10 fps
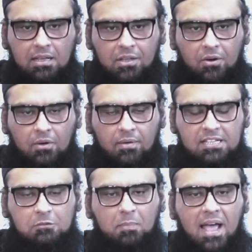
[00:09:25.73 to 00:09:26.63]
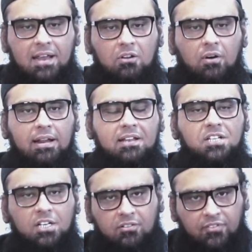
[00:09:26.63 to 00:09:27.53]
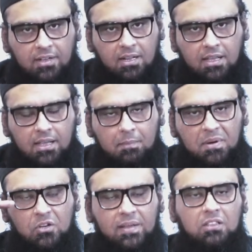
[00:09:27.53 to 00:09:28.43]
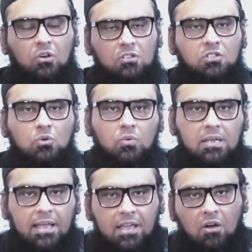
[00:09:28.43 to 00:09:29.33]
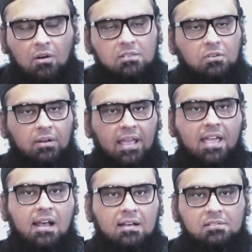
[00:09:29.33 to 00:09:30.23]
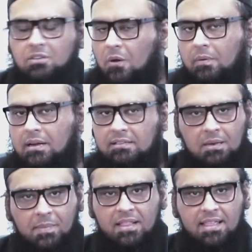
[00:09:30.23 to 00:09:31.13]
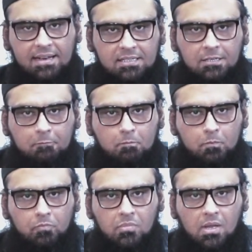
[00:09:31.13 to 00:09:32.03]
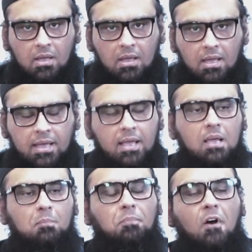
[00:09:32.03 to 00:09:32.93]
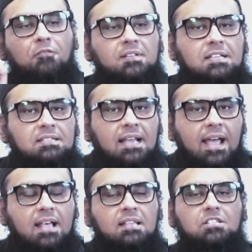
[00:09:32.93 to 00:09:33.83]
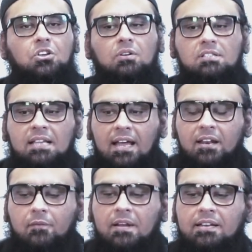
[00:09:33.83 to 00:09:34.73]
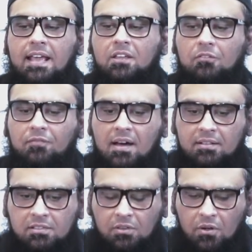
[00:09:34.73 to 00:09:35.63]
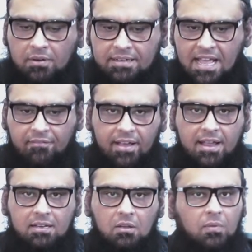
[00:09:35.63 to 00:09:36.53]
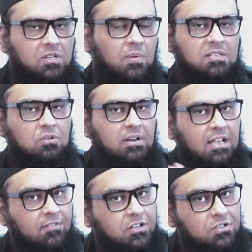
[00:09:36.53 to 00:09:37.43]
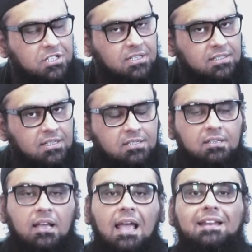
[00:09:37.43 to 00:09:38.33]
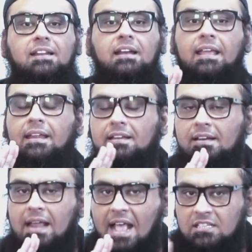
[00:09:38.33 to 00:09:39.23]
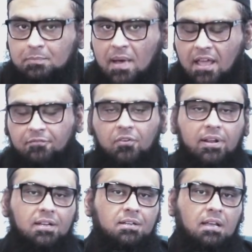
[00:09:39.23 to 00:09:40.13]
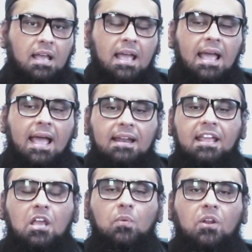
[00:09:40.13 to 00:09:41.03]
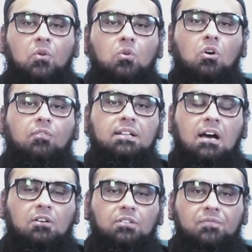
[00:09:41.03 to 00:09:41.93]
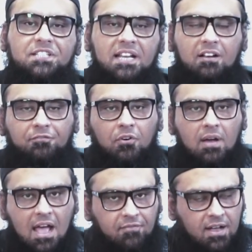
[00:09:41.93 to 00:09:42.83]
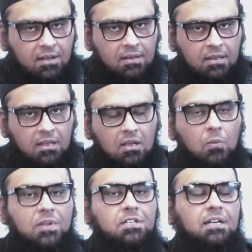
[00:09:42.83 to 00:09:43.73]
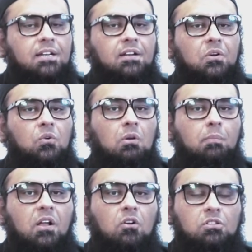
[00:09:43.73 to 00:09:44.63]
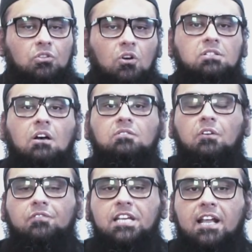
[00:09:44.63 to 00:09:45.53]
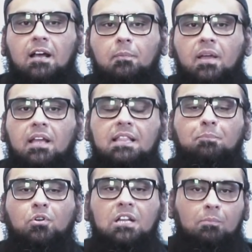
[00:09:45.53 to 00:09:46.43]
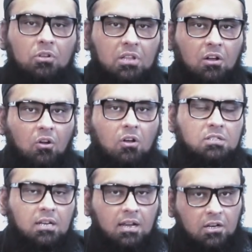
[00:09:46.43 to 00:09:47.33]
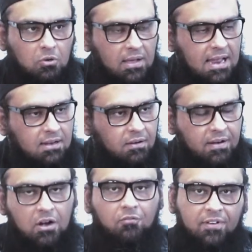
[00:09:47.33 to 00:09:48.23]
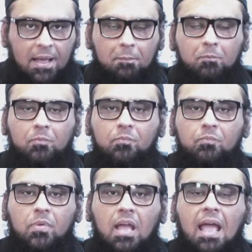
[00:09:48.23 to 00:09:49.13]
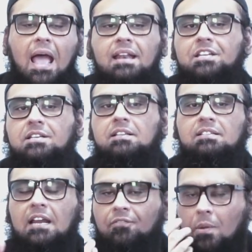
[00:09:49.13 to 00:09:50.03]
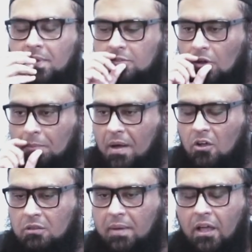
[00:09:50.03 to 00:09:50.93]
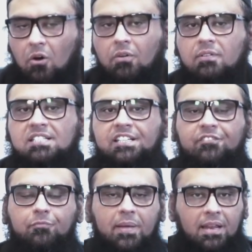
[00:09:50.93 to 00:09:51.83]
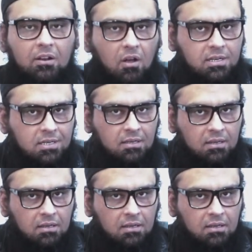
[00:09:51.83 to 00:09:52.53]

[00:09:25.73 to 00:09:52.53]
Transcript: you know, respite or interval between those two eons or eras. No, it doesn't mean that. Prophecy says your son will take your father's throne, David, which was not given to Jesus, and he didn't aspire for it, and he will rule over the house of Jacob forever, which he didn't rule because those house of Jacob, they put him on the cross to get rid of him. And Jesus said from his own mouth, my own receive me not.